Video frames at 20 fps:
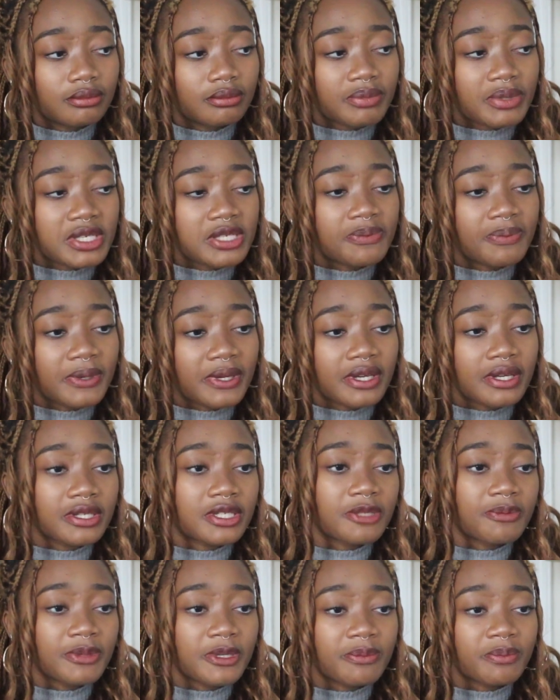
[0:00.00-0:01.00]
be speaking
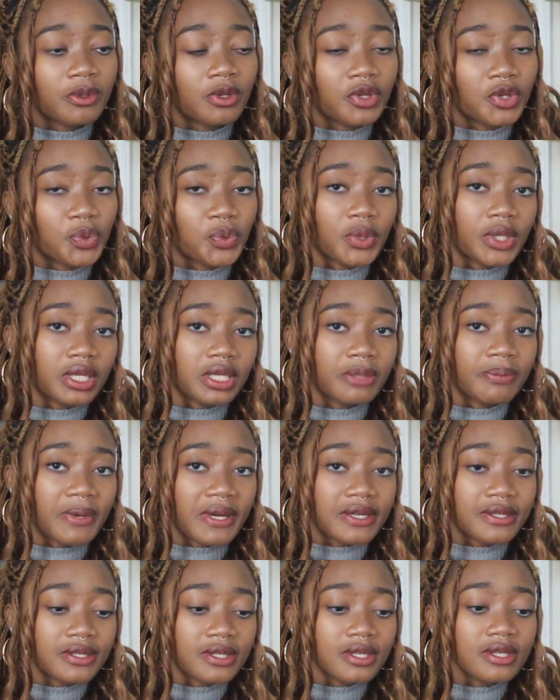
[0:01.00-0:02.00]
to people on a weekly
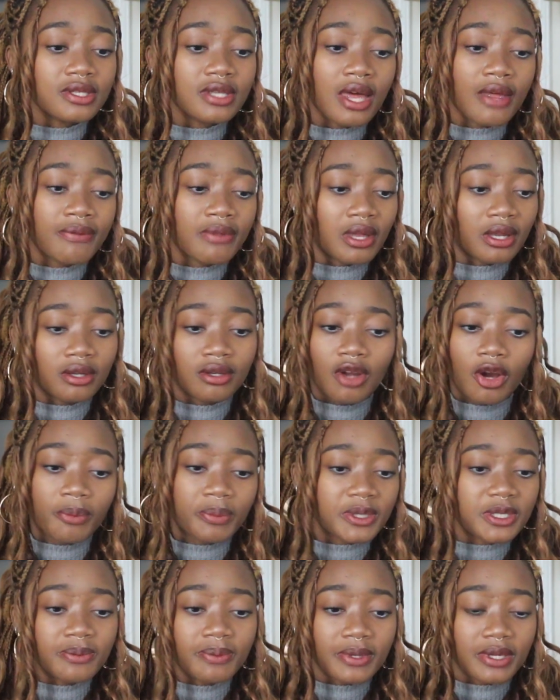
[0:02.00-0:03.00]
basis and then not
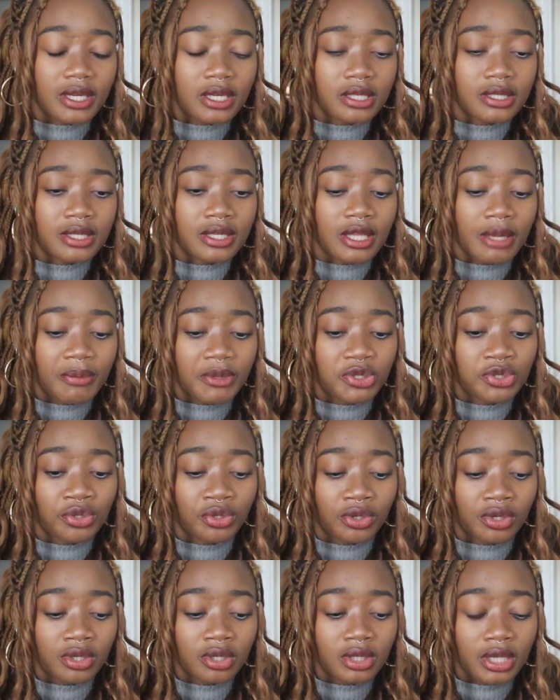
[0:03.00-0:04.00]
be speaking to them at
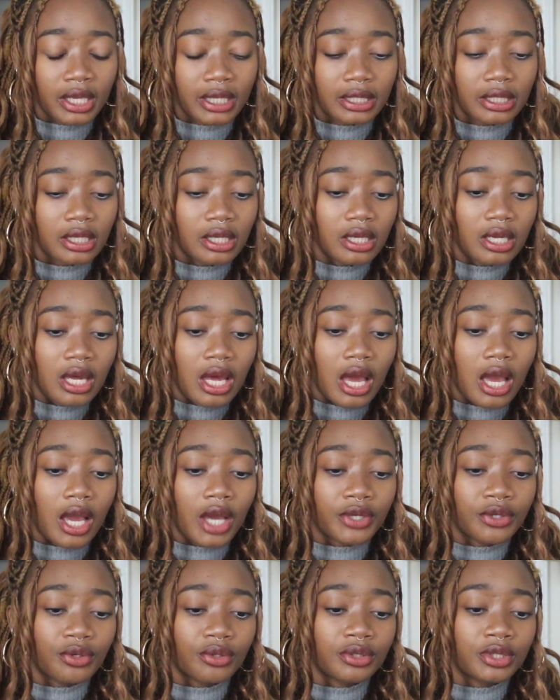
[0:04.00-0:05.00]
all. Like,
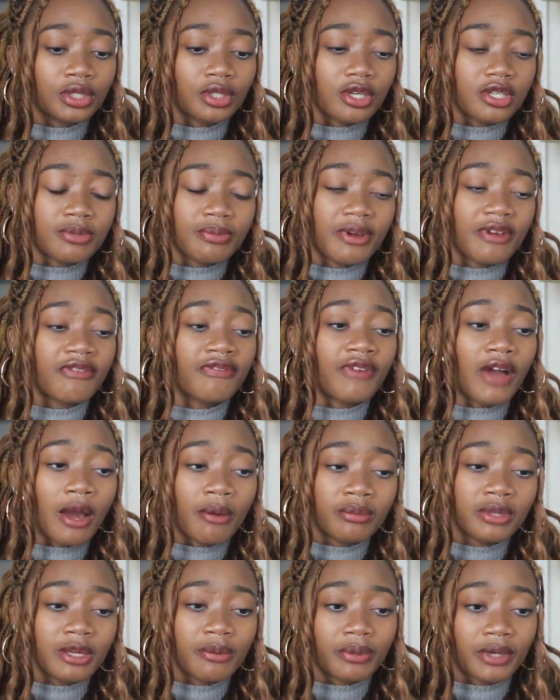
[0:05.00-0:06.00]
I not only lost my
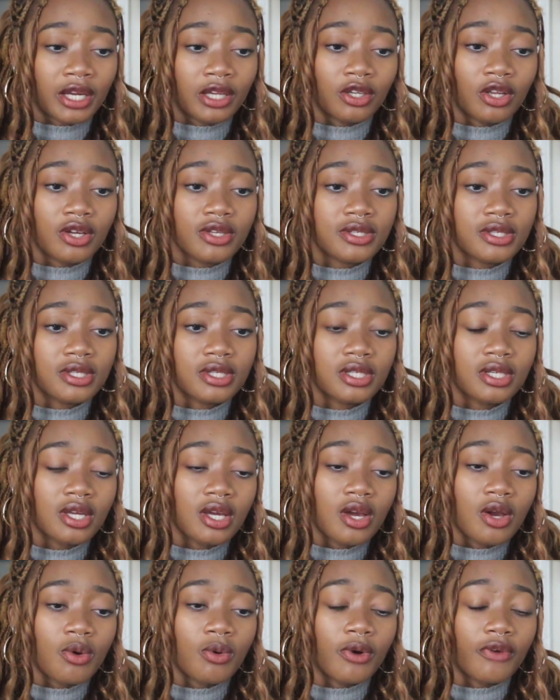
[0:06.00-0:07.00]
family, but I lost
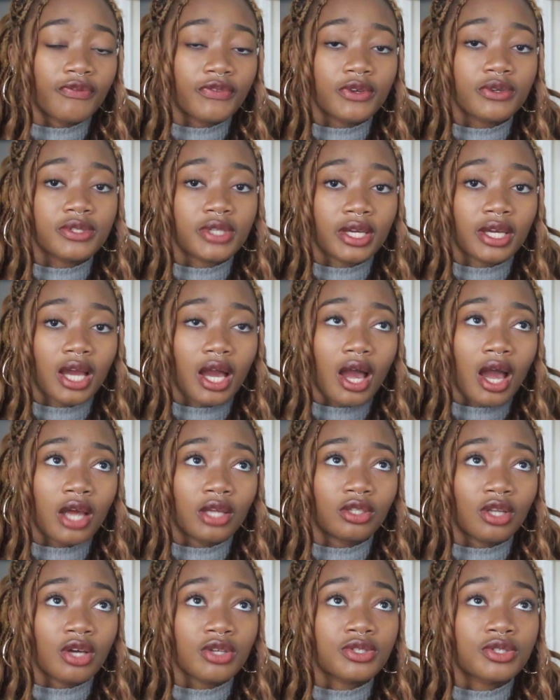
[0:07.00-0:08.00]
what feels like I
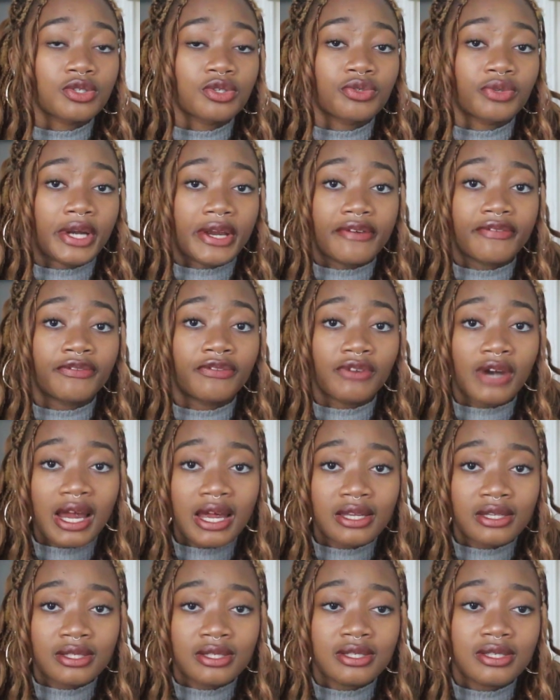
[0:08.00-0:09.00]
lost great
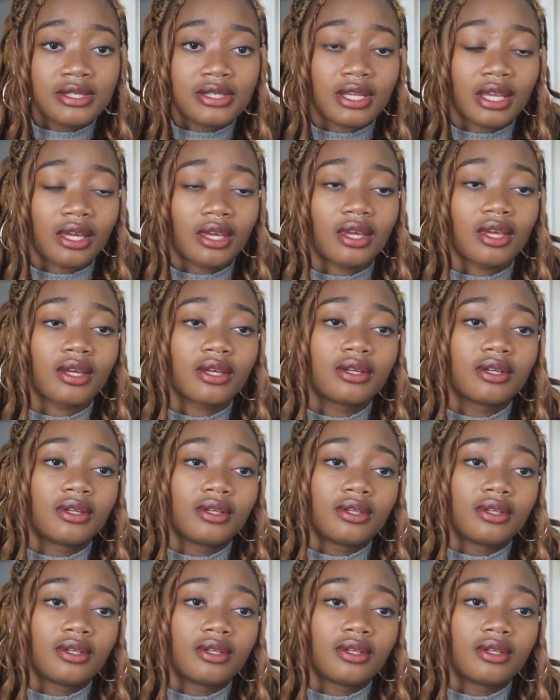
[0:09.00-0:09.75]
friends. Like,